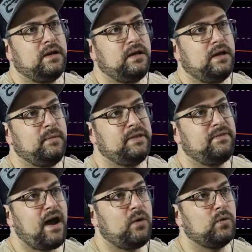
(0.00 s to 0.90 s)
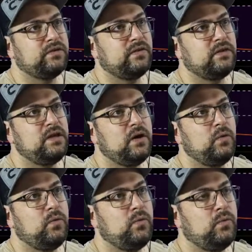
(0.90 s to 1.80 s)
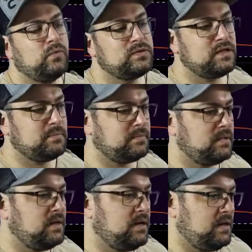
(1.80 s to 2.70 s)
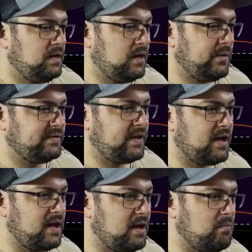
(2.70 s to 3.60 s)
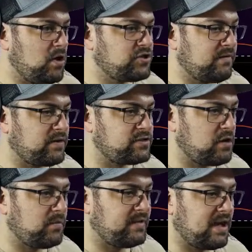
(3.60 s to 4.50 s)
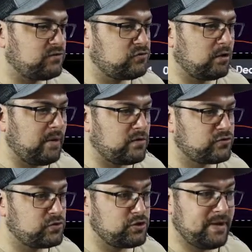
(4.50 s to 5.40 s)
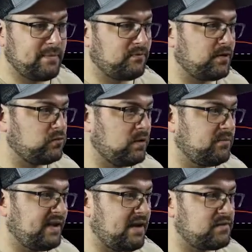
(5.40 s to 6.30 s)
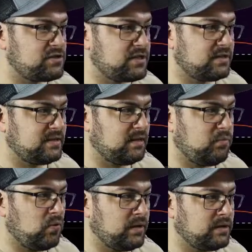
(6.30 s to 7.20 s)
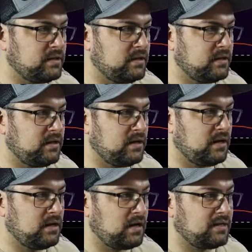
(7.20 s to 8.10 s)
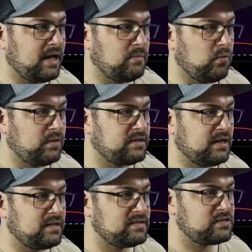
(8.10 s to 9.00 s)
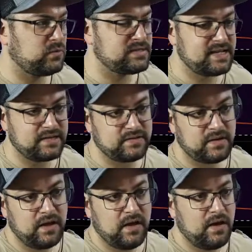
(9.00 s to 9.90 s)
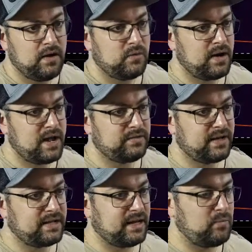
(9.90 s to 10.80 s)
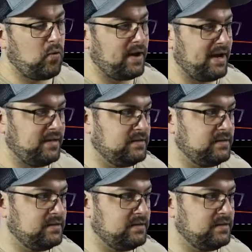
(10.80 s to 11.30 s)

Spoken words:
MBT fireworks. Yo, what's up? Anyways, bearish divergence starting to move down. Strong bearish. We should be aiming for that 20 moving average at 9.61 cents. Right now, sitting at 9.80.